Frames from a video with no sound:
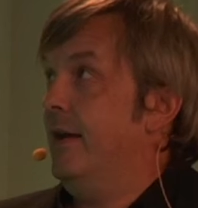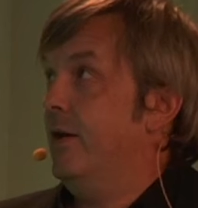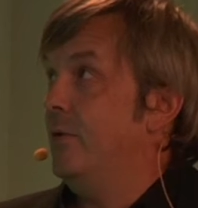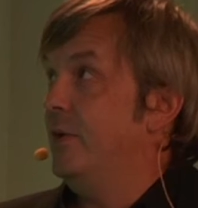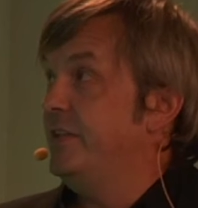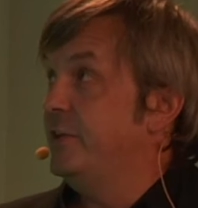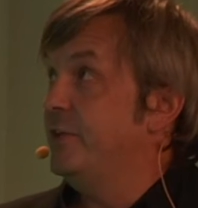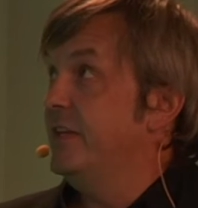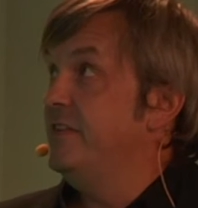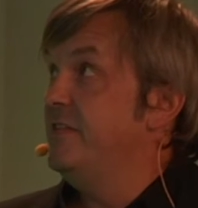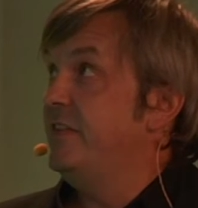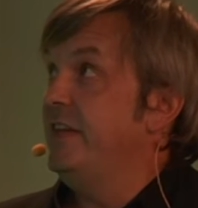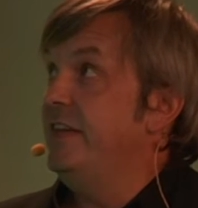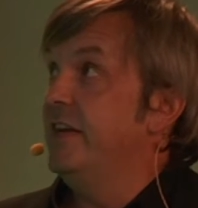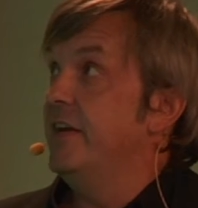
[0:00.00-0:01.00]
What you can
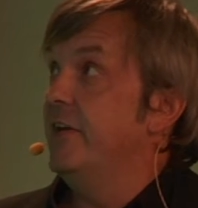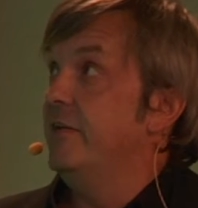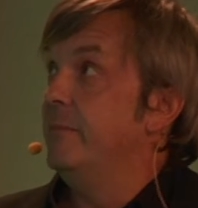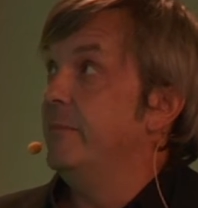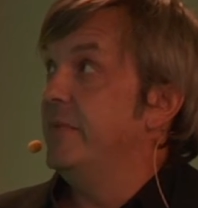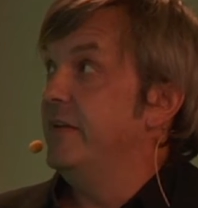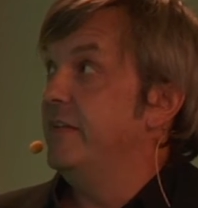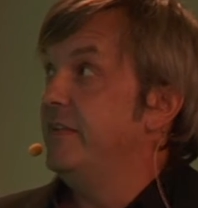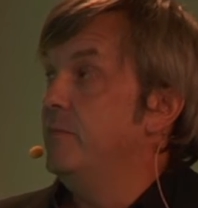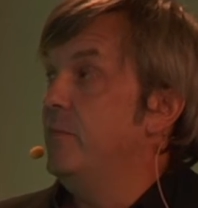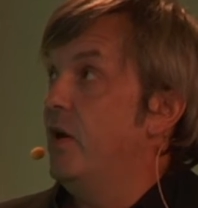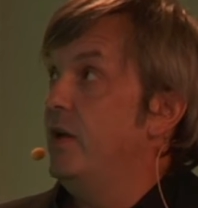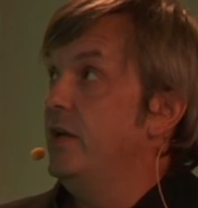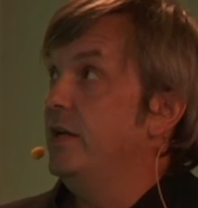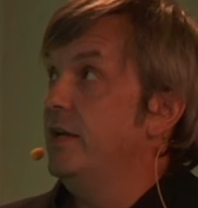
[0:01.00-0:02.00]
see there
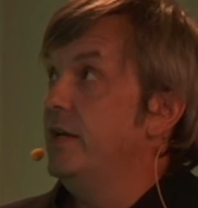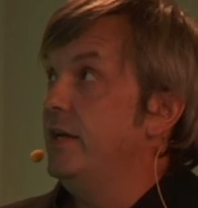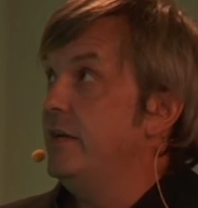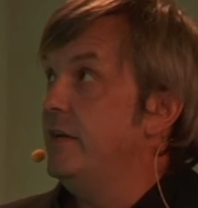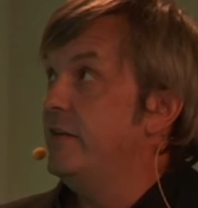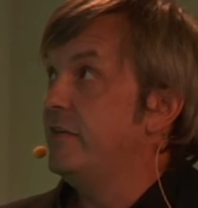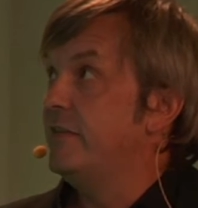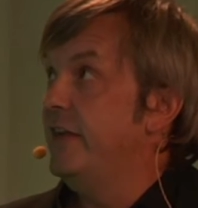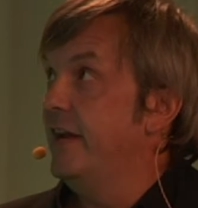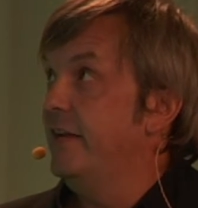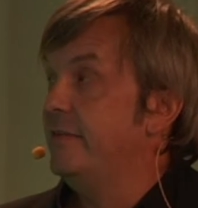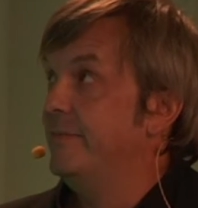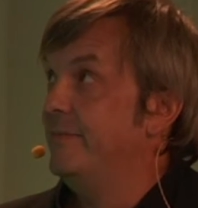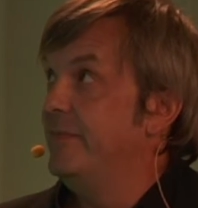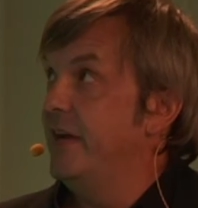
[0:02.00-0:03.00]
symbolically is
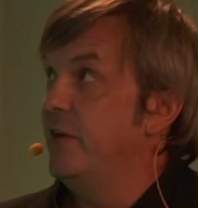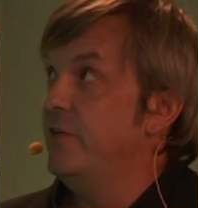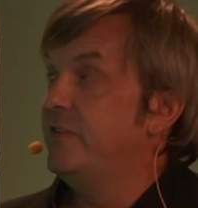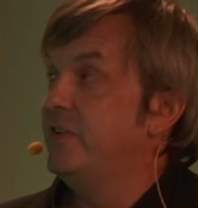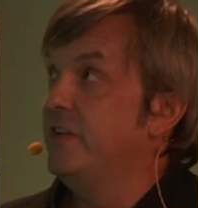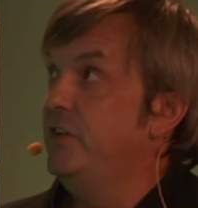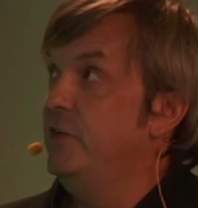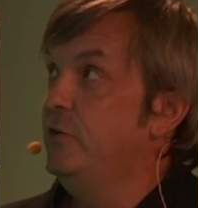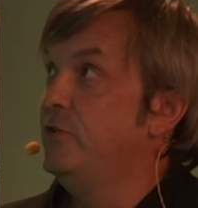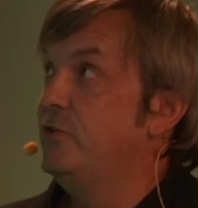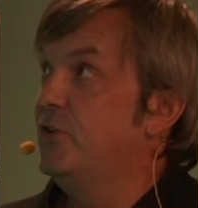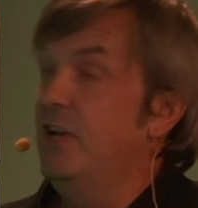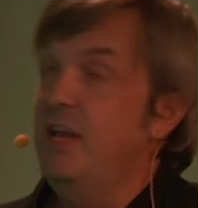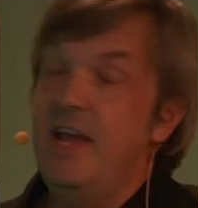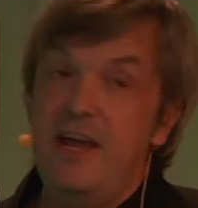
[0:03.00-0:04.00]
that there is a
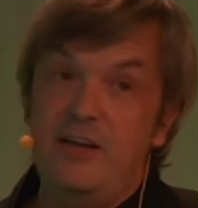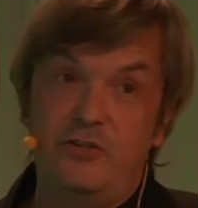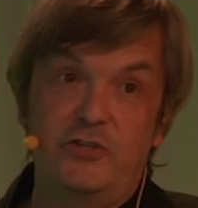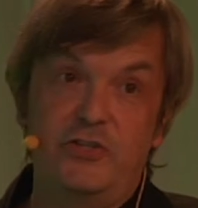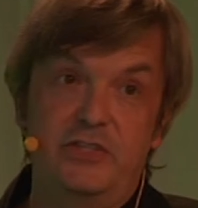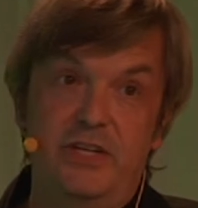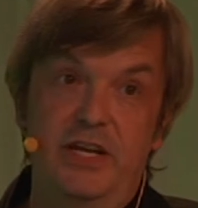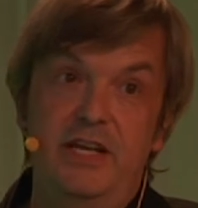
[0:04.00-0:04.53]
huge clash